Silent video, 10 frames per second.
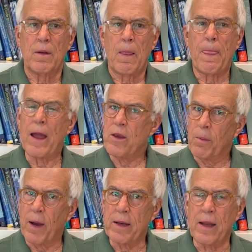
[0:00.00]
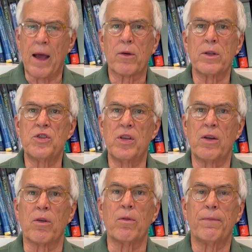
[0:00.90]
that you might now
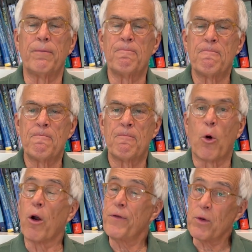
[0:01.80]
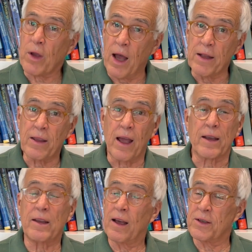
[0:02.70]
consider, or if you
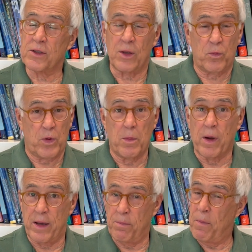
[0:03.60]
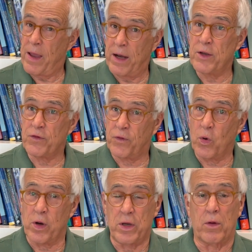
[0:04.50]
contact us, that we might manage
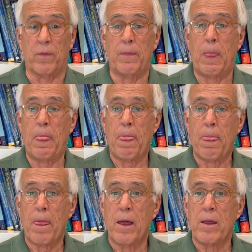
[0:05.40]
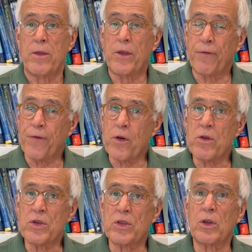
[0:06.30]
for you. The
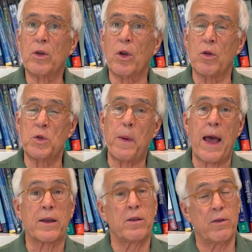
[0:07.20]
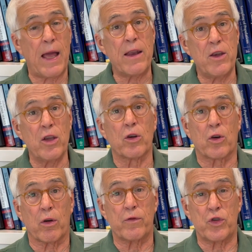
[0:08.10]
first goes back to that yield
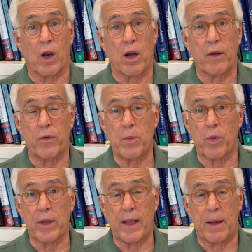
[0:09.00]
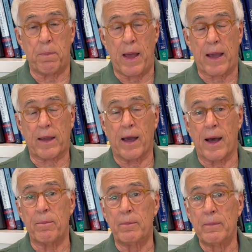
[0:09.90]
curve chart. If we bring that back
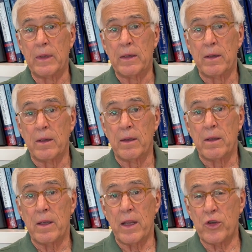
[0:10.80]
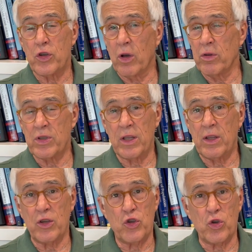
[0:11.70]
up, it shows that
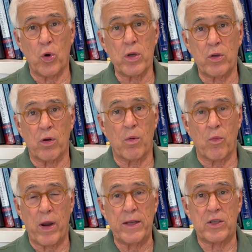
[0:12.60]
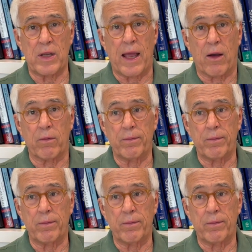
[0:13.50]
the short-term rates now,